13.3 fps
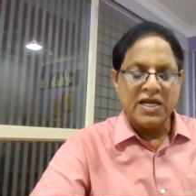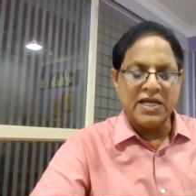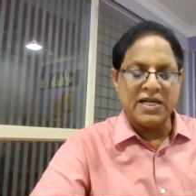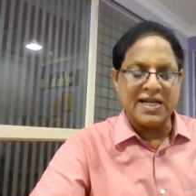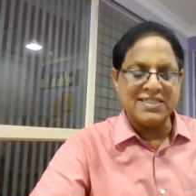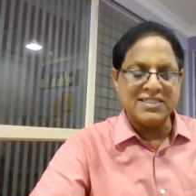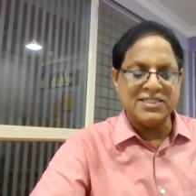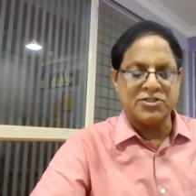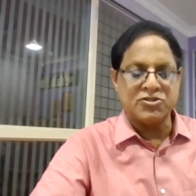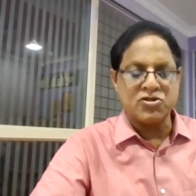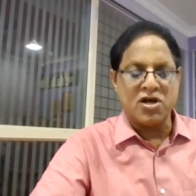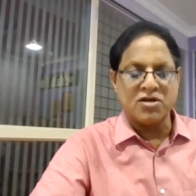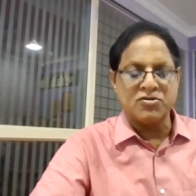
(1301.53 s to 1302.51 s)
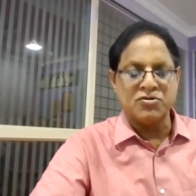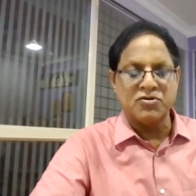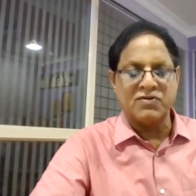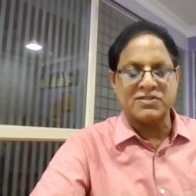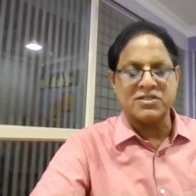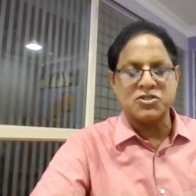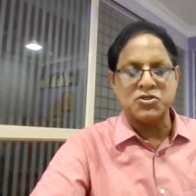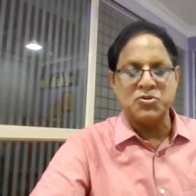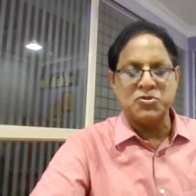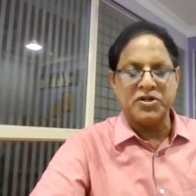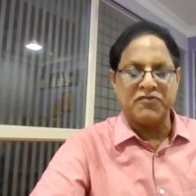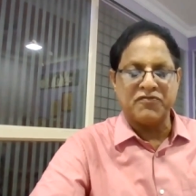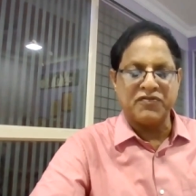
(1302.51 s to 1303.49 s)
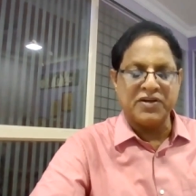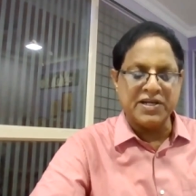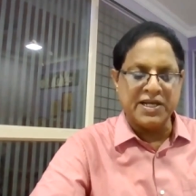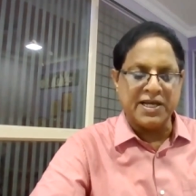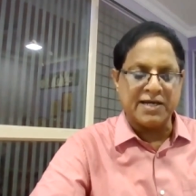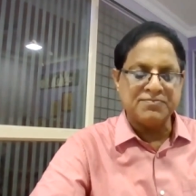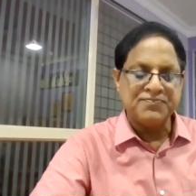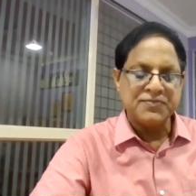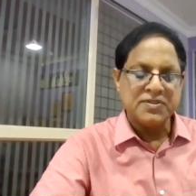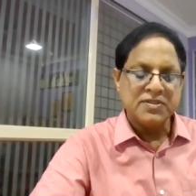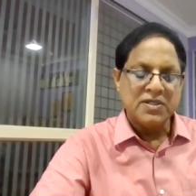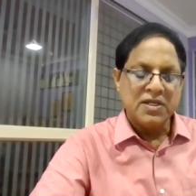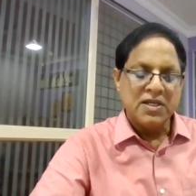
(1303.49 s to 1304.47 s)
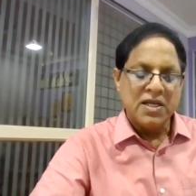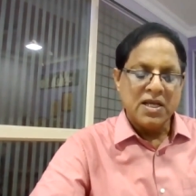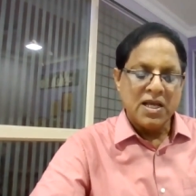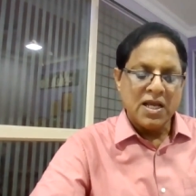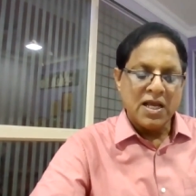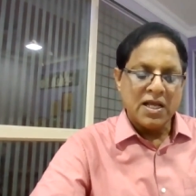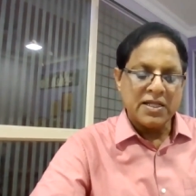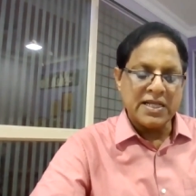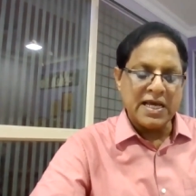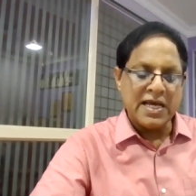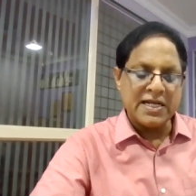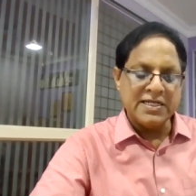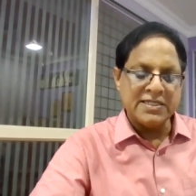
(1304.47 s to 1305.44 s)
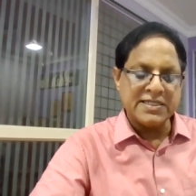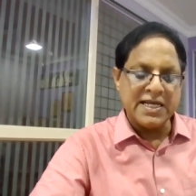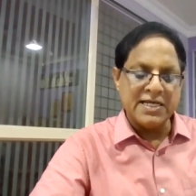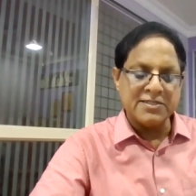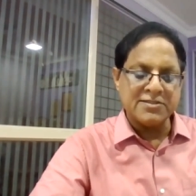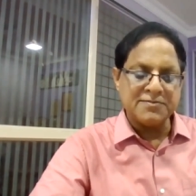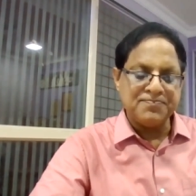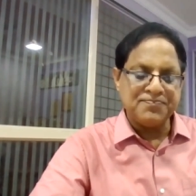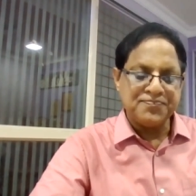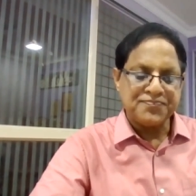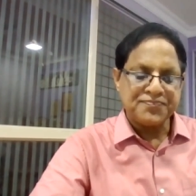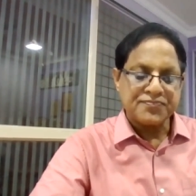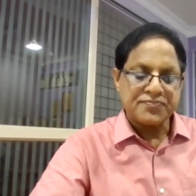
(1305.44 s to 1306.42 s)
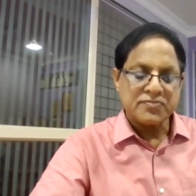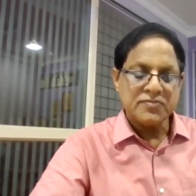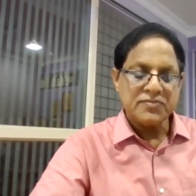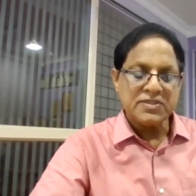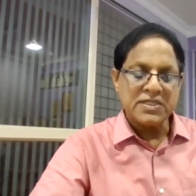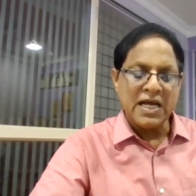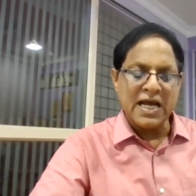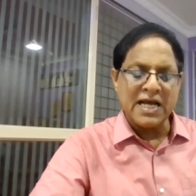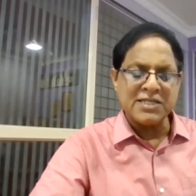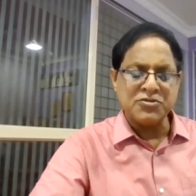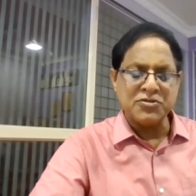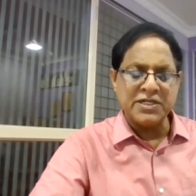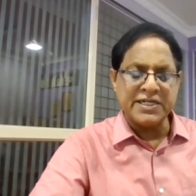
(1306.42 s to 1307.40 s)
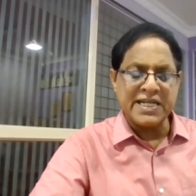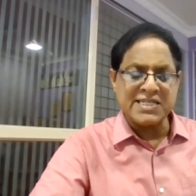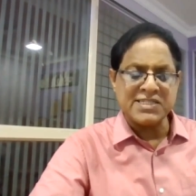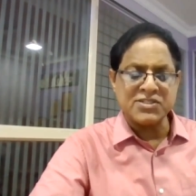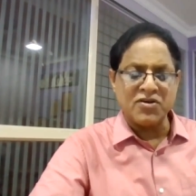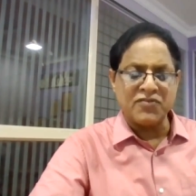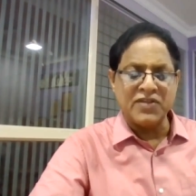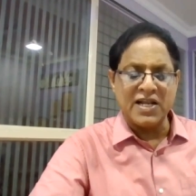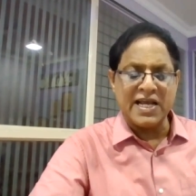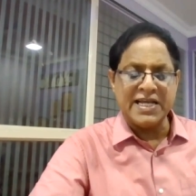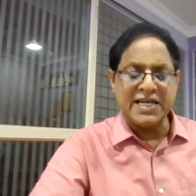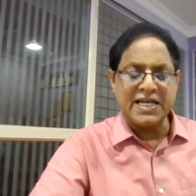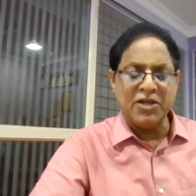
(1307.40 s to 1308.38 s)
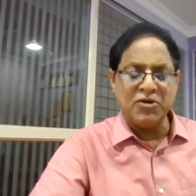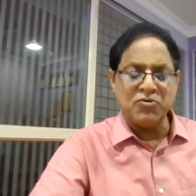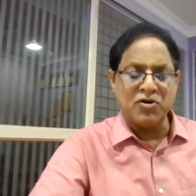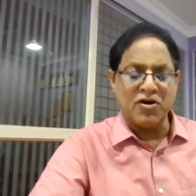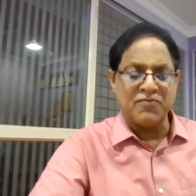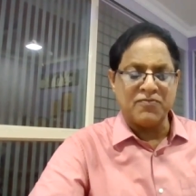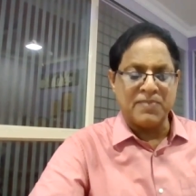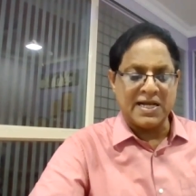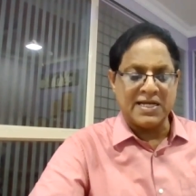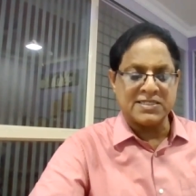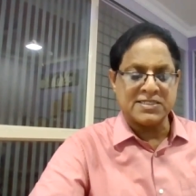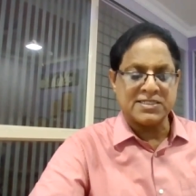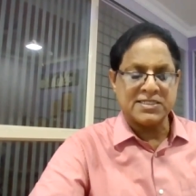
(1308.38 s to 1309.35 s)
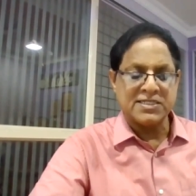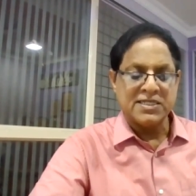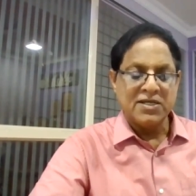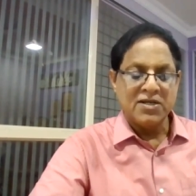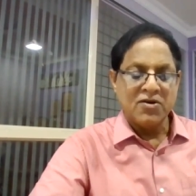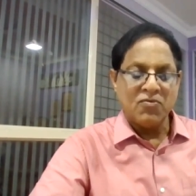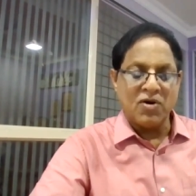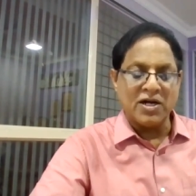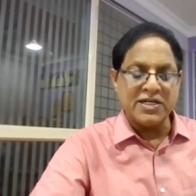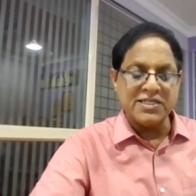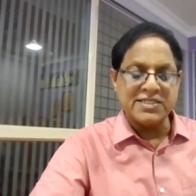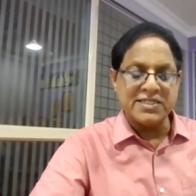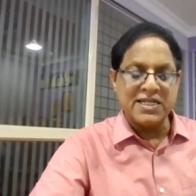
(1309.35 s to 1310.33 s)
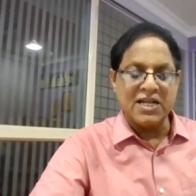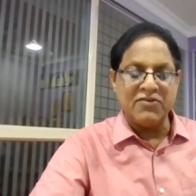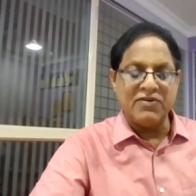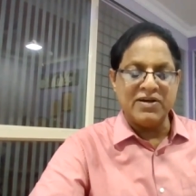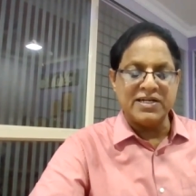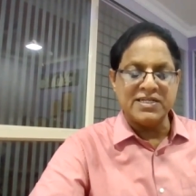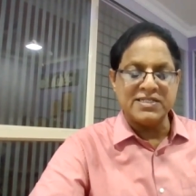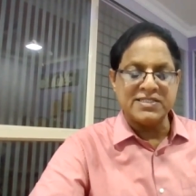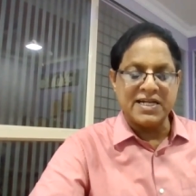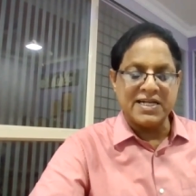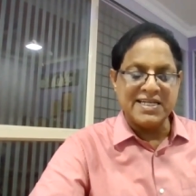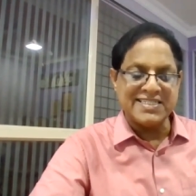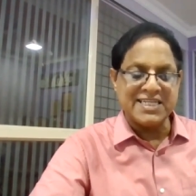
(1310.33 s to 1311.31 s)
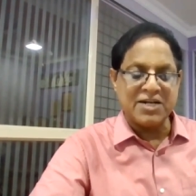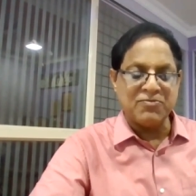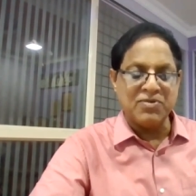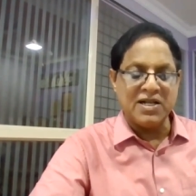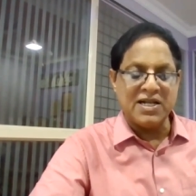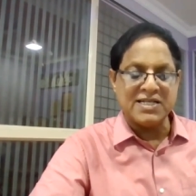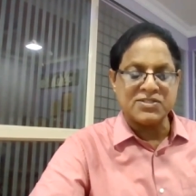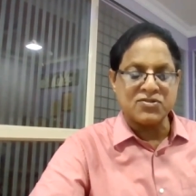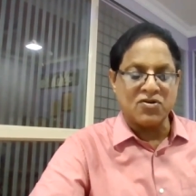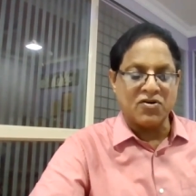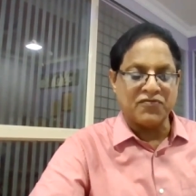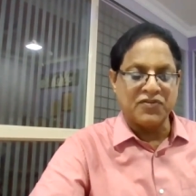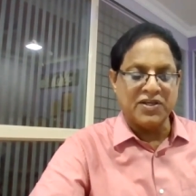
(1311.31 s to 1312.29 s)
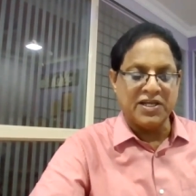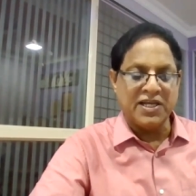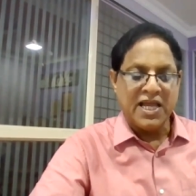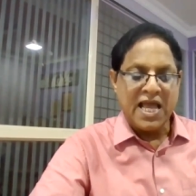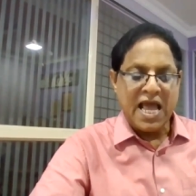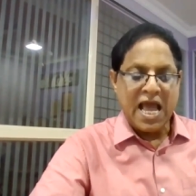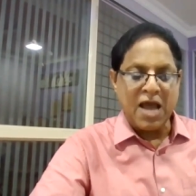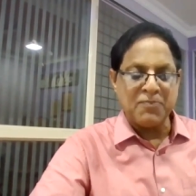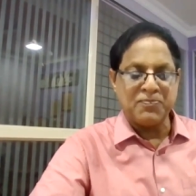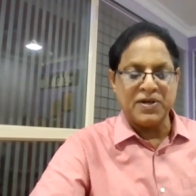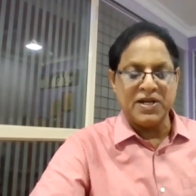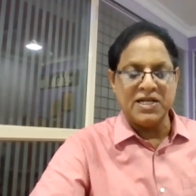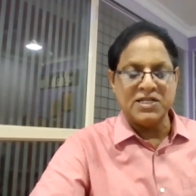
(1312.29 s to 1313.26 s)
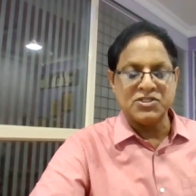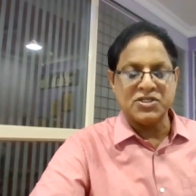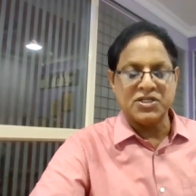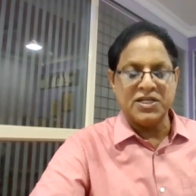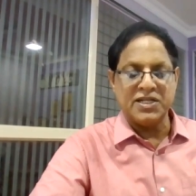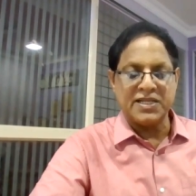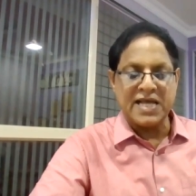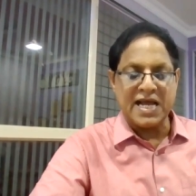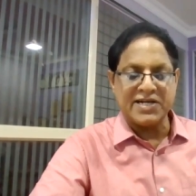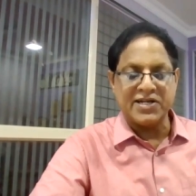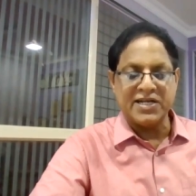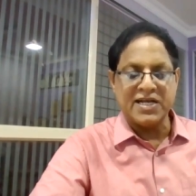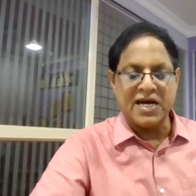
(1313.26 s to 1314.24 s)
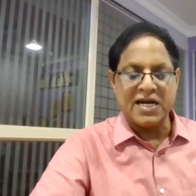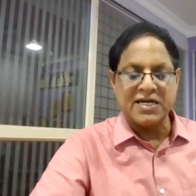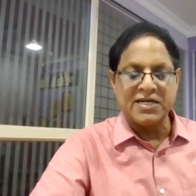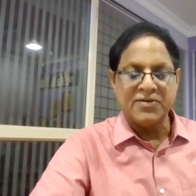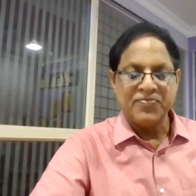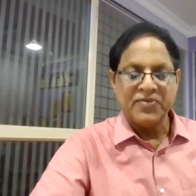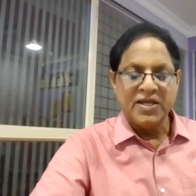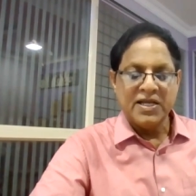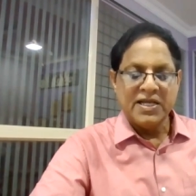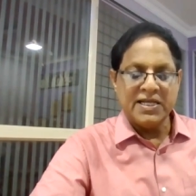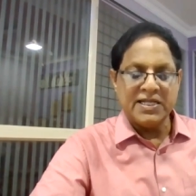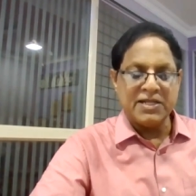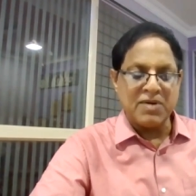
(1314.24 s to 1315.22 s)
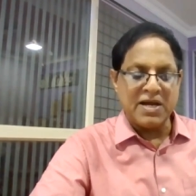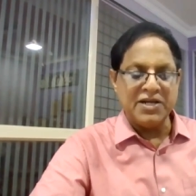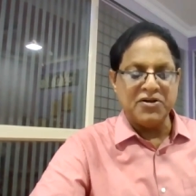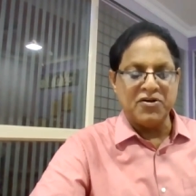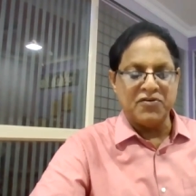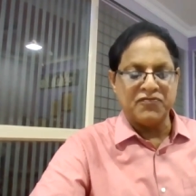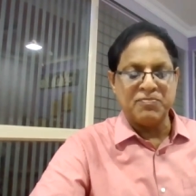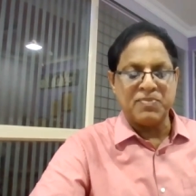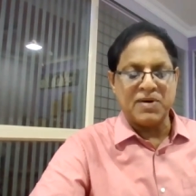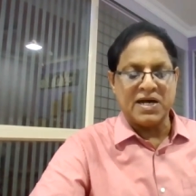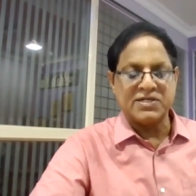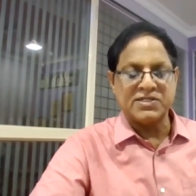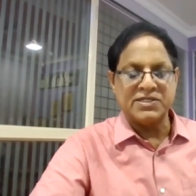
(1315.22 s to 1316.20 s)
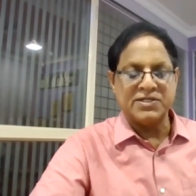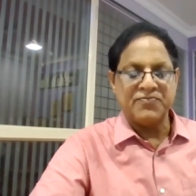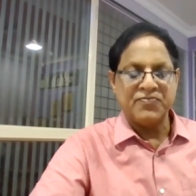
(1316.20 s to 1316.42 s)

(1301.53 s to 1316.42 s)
in Ranjit Thakur versus Union of India. There he says, as to the tests of the likelihood of bias, what is relevant is the reasonableness of the apprehension in that regard in the mind of the party.